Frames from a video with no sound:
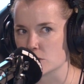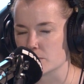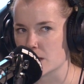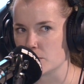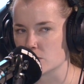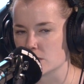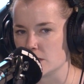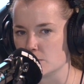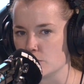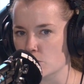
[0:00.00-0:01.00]
so maybe it was the
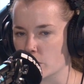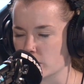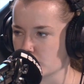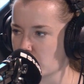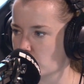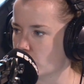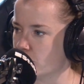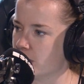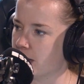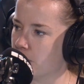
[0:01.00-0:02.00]
season before because Manchester
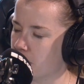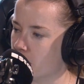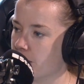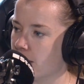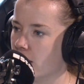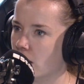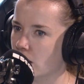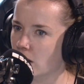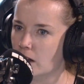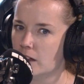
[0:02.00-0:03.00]
City had been on that
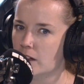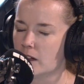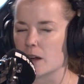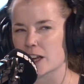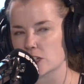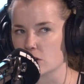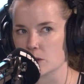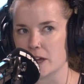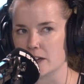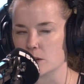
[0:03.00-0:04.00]
long... Actually, it could
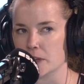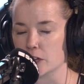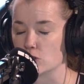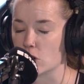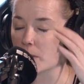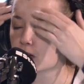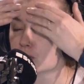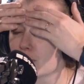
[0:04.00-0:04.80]
have ended up being a draw, but I just